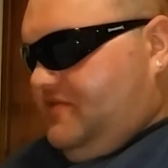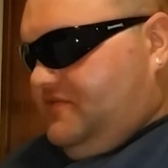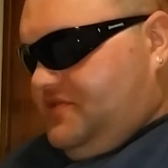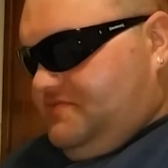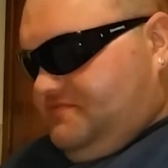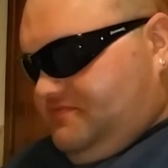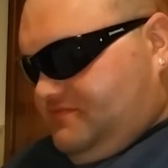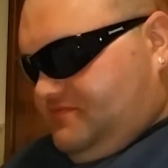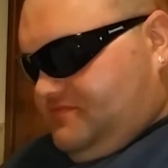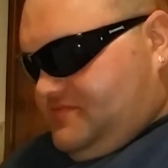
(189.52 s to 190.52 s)
love it.
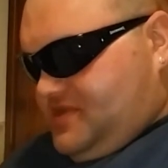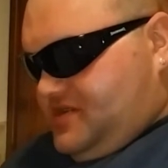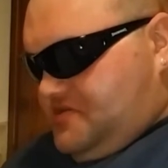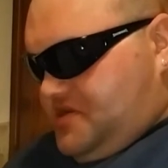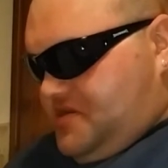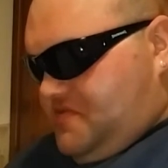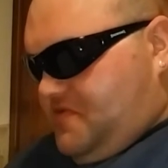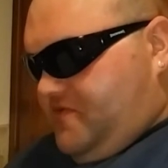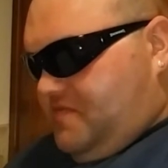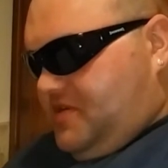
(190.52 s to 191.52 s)
I don't care
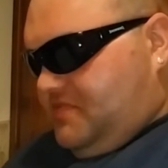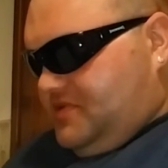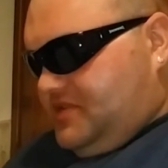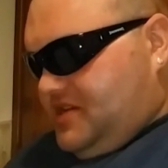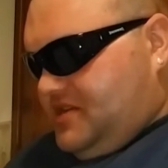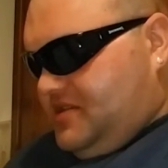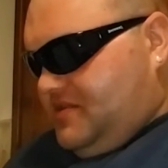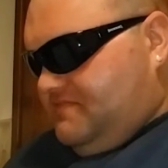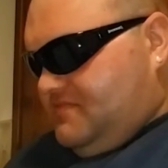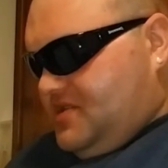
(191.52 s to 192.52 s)
what other people say in
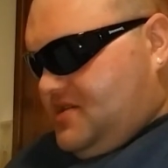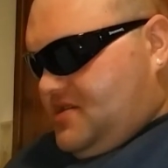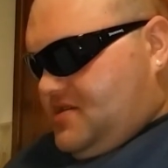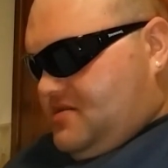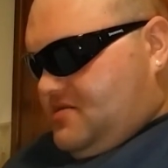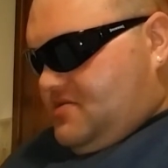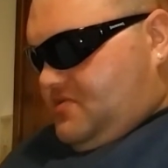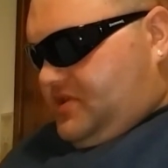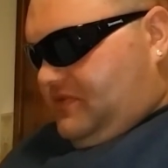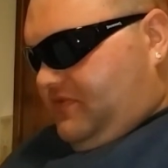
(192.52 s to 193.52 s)
that.
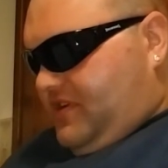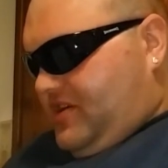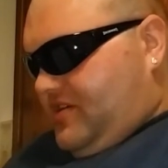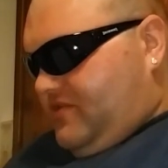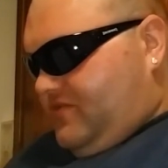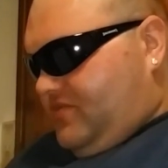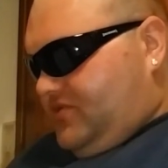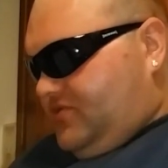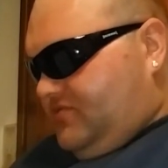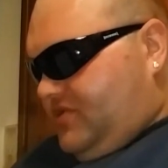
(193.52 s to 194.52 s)
Question 5.
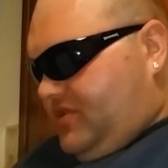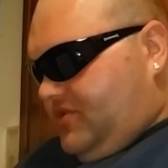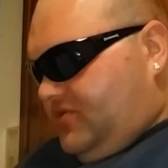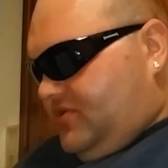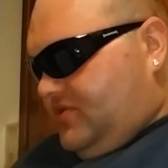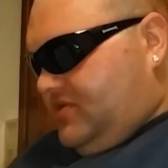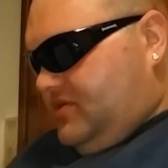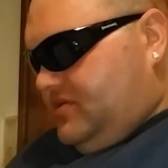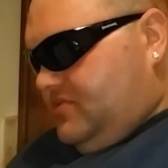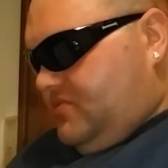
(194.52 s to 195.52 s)
Would you rather
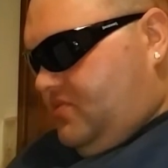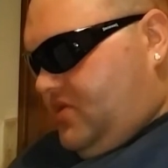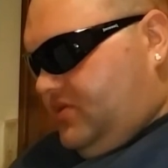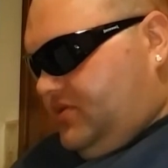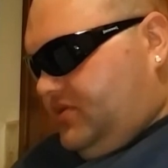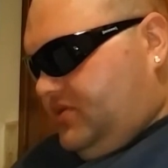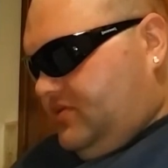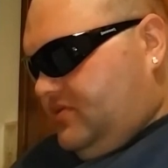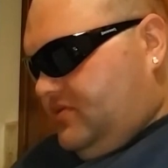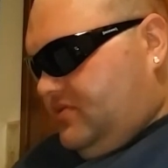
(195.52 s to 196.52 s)

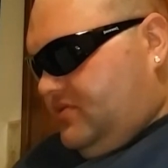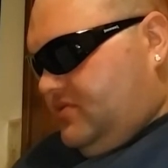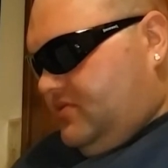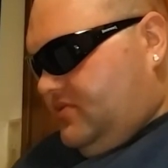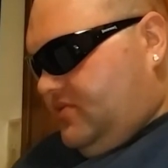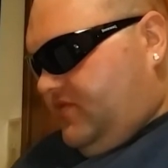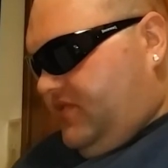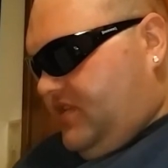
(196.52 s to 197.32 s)
watch your